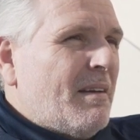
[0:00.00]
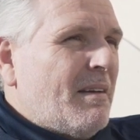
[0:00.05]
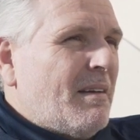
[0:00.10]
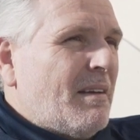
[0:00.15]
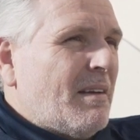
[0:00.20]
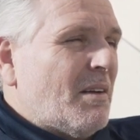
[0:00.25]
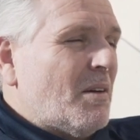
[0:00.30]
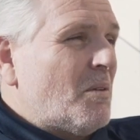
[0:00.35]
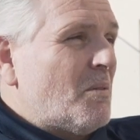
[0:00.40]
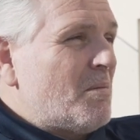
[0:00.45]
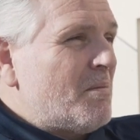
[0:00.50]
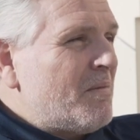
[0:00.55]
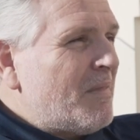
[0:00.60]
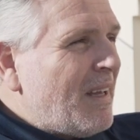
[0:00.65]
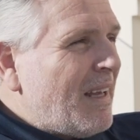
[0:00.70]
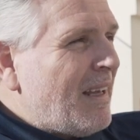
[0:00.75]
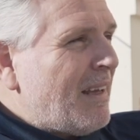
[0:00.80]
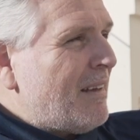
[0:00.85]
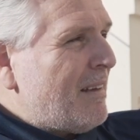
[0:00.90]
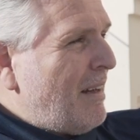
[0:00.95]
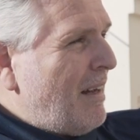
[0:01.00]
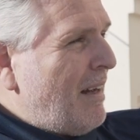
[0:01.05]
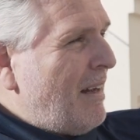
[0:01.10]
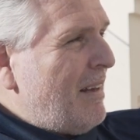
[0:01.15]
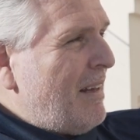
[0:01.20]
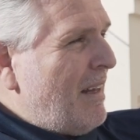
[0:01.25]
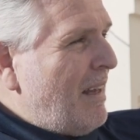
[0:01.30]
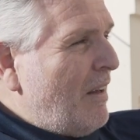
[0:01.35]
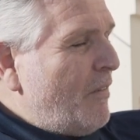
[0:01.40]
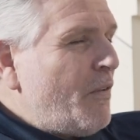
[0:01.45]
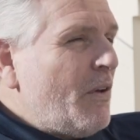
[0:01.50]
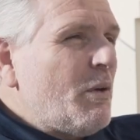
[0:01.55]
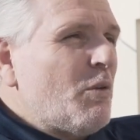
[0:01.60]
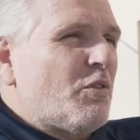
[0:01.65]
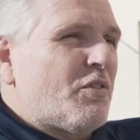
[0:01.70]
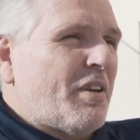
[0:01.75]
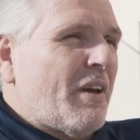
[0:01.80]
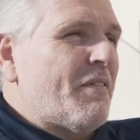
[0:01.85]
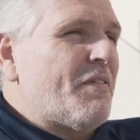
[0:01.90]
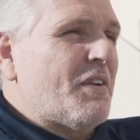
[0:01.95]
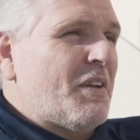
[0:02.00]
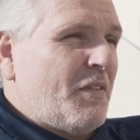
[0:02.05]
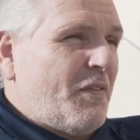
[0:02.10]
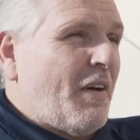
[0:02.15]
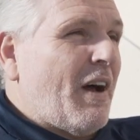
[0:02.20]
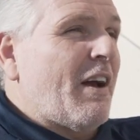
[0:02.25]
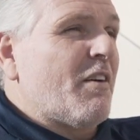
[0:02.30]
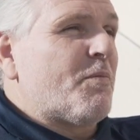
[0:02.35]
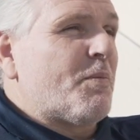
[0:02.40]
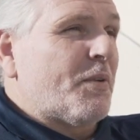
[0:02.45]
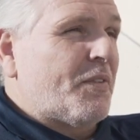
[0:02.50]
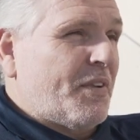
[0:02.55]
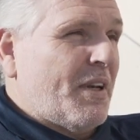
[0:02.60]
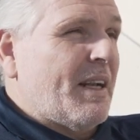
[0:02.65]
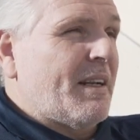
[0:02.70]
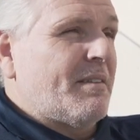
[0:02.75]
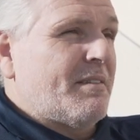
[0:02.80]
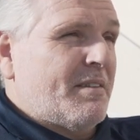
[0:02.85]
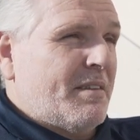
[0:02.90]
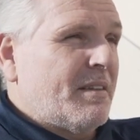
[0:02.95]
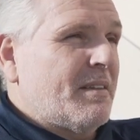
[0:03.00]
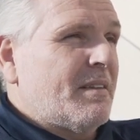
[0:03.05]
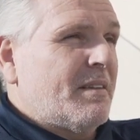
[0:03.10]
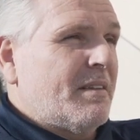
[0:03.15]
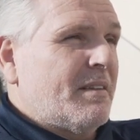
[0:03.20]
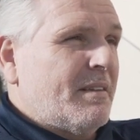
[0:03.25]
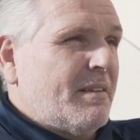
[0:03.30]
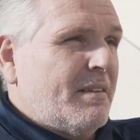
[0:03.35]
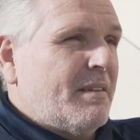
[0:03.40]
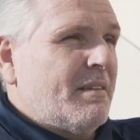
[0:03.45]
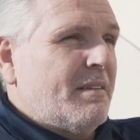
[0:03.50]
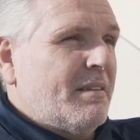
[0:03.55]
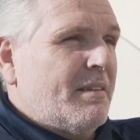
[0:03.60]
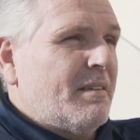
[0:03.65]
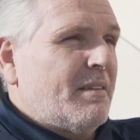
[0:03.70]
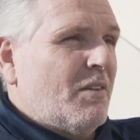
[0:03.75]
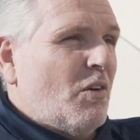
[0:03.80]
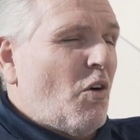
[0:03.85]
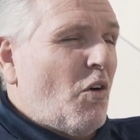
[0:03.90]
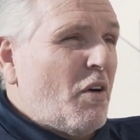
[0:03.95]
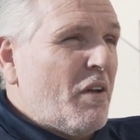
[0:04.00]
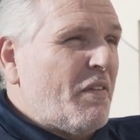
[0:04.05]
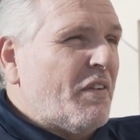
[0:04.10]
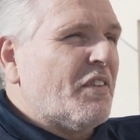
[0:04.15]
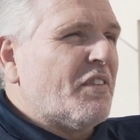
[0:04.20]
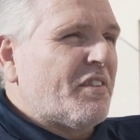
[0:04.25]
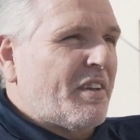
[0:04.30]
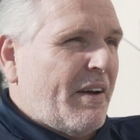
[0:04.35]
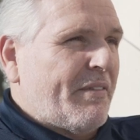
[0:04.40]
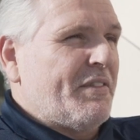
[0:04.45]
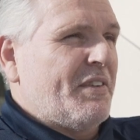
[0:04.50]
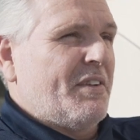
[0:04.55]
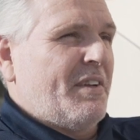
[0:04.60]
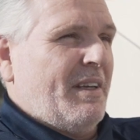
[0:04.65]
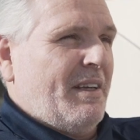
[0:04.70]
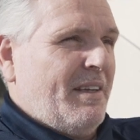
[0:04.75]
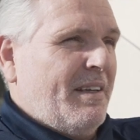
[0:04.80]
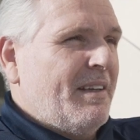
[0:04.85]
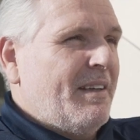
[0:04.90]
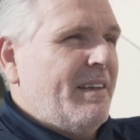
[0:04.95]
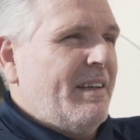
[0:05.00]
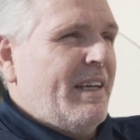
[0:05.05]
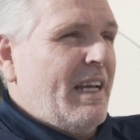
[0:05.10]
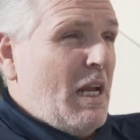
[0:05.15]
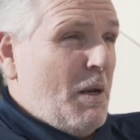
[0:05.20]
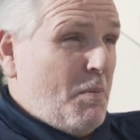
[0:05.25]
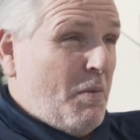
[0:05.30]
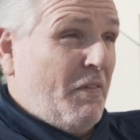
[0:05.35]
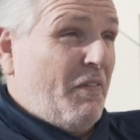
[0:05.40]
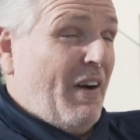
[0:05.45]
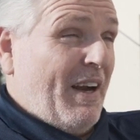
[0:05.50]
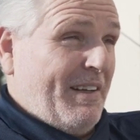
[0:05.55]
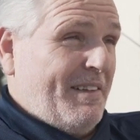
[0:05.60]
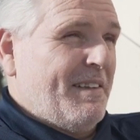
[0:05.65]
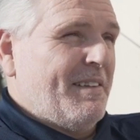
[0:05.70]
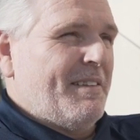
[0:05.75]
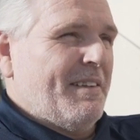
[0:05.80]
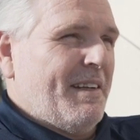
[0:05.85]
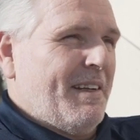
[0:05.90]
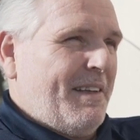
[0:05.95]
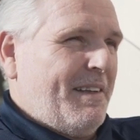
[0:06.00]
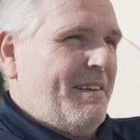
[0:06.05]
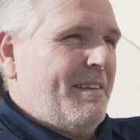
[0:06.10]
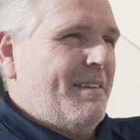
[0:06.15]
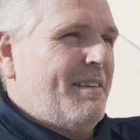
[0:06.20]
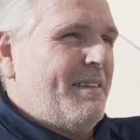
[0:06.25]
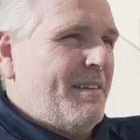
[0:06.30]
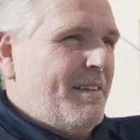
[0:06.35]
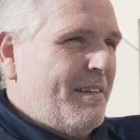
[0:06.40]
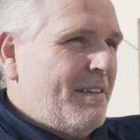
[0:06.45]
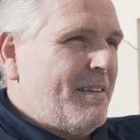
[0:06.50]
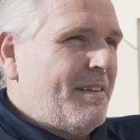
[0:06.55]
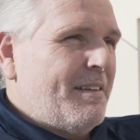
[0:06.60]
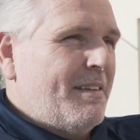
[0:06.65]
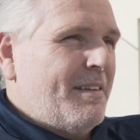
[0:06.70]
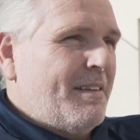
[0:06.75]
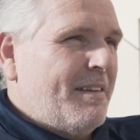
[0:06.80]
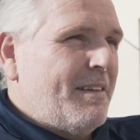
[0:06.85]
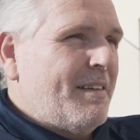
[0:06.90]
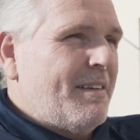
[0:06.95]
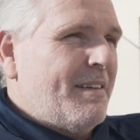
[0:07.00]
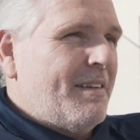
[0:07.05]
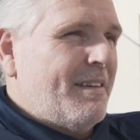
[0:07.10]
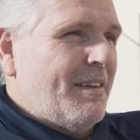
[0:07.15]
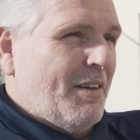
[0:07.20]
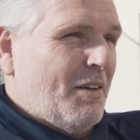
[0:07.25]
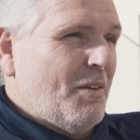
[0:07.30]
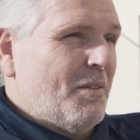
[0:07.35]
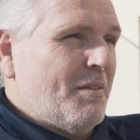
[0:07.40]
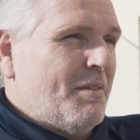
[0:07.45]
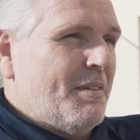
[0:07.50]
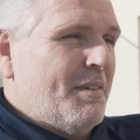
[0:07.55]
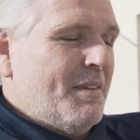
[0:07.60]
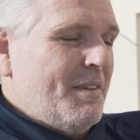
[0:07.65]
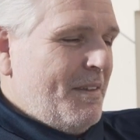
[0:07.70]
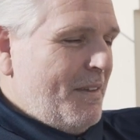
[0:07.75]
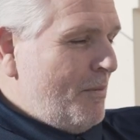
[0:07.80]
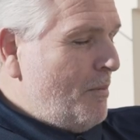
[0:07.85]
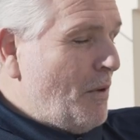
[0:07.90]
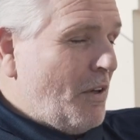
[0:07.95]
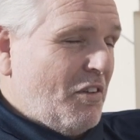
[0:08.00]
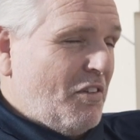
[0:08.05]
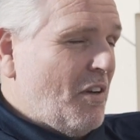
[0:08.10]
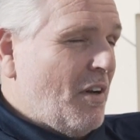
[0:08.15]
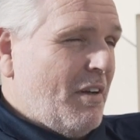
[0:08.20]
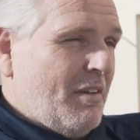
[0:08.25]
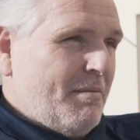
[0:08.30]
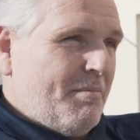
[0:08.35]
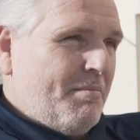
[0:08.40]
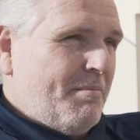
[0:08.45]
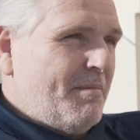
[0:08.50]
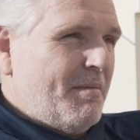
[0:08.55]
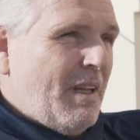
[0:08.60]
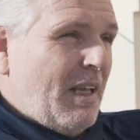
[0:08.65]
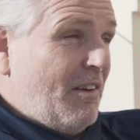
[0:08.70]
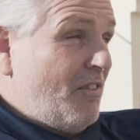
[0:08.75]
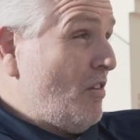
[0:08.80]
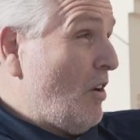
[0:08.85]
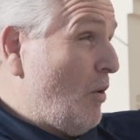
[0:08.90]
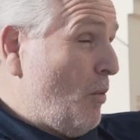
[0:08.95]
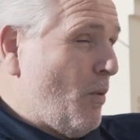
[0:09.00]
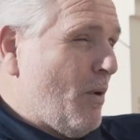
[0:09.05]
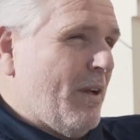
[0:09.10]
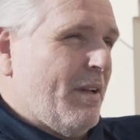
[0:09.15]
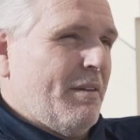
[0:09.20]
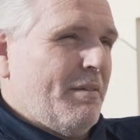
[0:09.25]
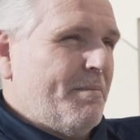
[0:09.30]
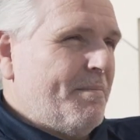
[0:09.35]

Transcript: You know, if he was 75 percent or even 70, he'd be fighting today. You know, but he's not. He's not well.